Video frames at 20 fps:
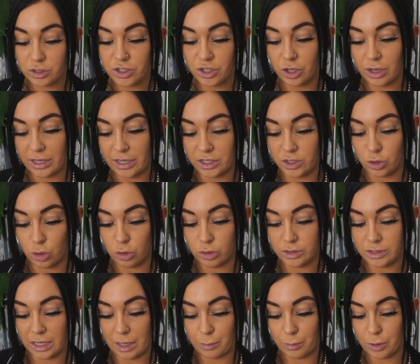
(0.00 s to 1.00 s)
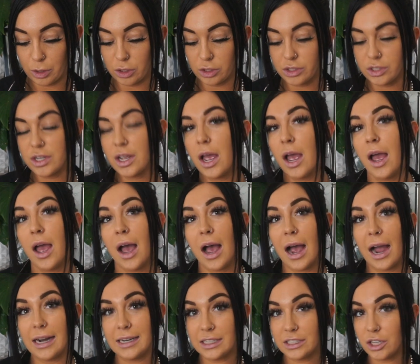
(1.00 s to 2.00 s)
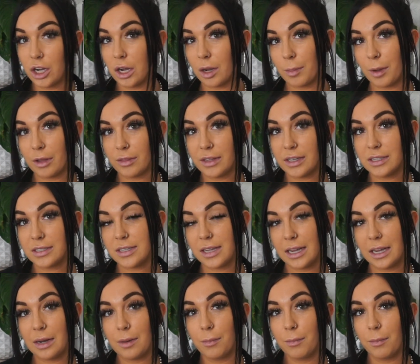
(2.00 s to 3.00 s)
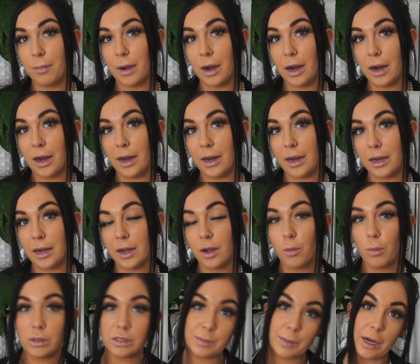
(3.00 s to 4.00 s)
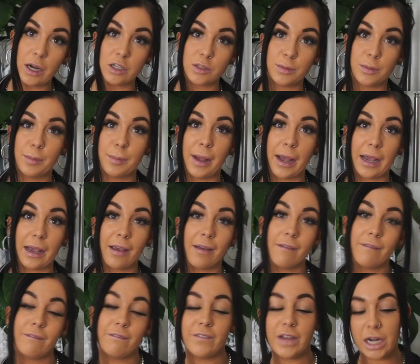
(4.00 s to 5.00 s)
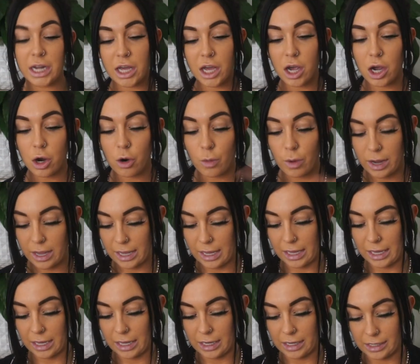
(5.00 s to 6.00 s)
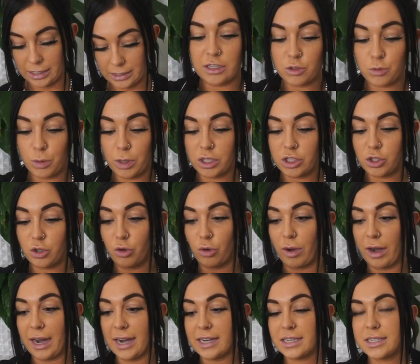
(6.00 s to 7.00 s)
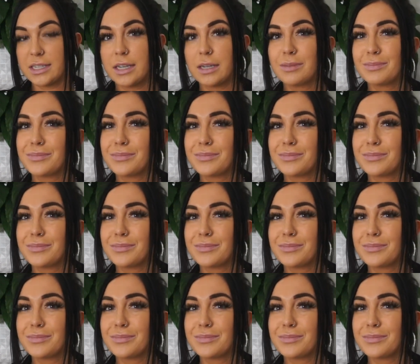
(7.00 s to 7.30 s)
They're like adult diapers. I did talk about this in my What's My Hospital Bag video, and this worked great.